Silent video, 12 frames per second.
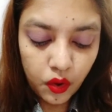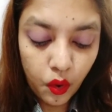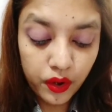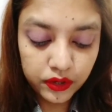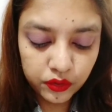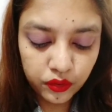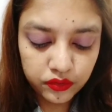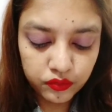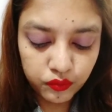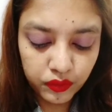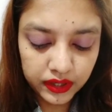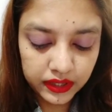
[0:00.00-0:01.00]
or
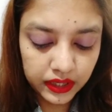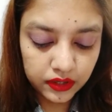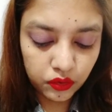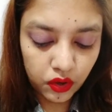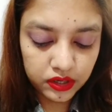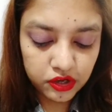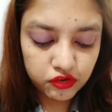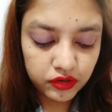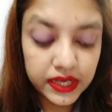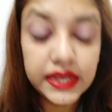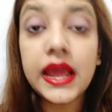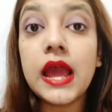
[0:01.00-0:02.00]
good working knowledge
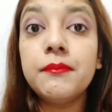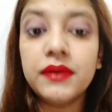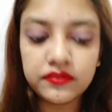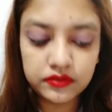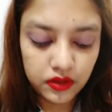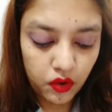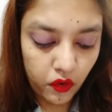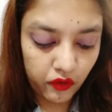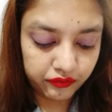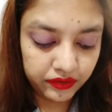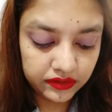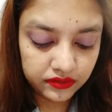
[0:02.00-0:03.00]
in MS
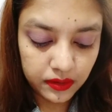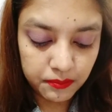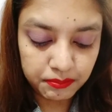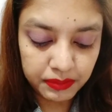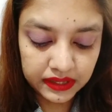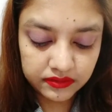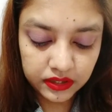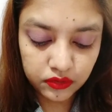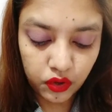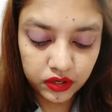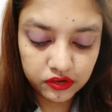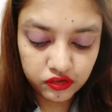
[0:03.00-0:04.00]
Office, basic
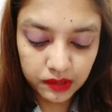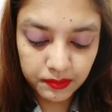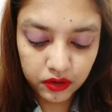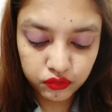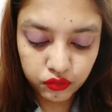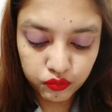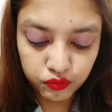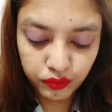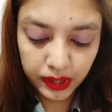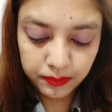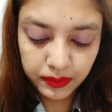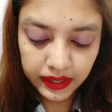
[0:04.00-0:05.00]
knowledge about
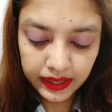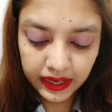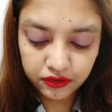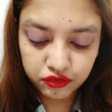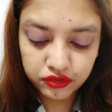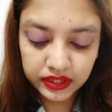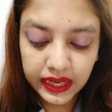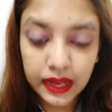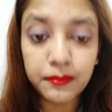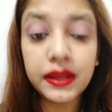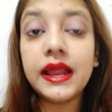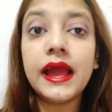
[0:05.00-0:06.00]
web
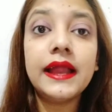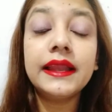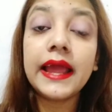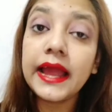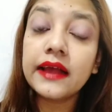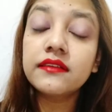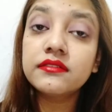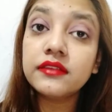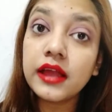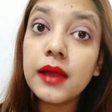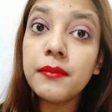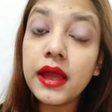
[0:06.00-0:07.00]
HTML and
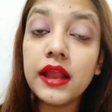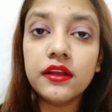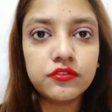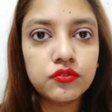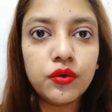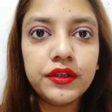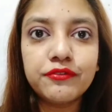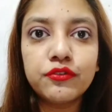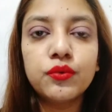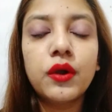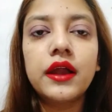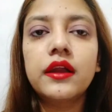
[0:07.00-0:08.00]
XML. So
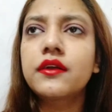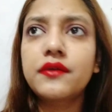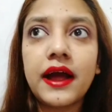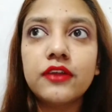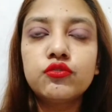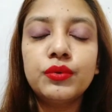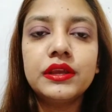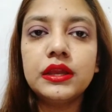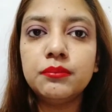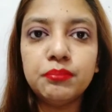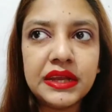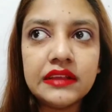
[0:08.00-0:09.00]
if you are a graduate
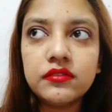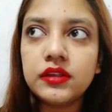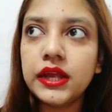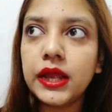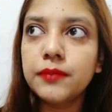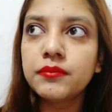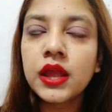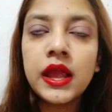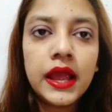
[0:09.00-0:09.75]
in BCA,